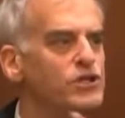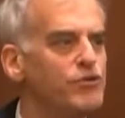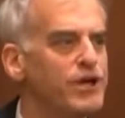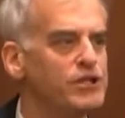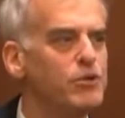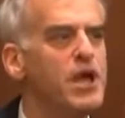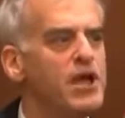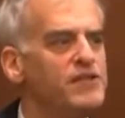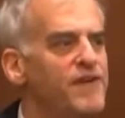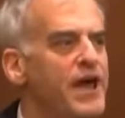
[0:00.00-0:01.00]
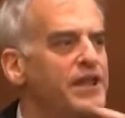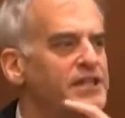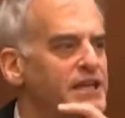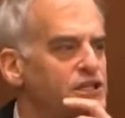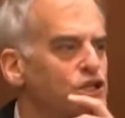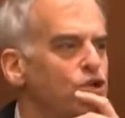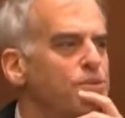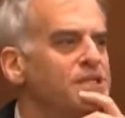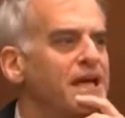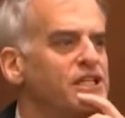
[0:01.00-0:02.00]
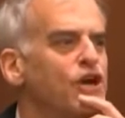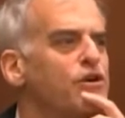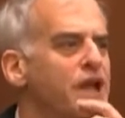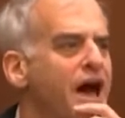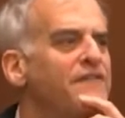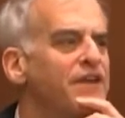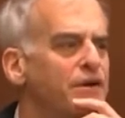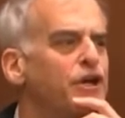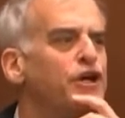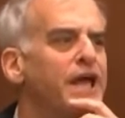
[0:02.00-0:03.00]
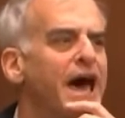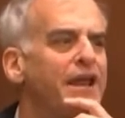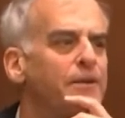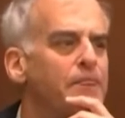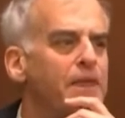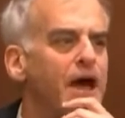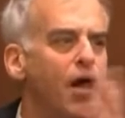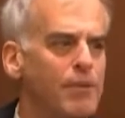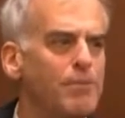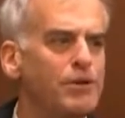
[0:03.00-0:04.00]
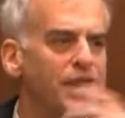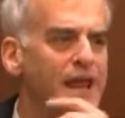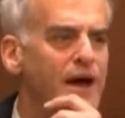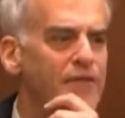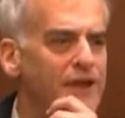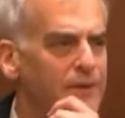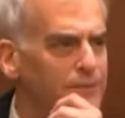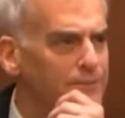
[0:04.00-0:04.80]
and direct. So, divided attention, humans actually are not very good at. I'll put that out there.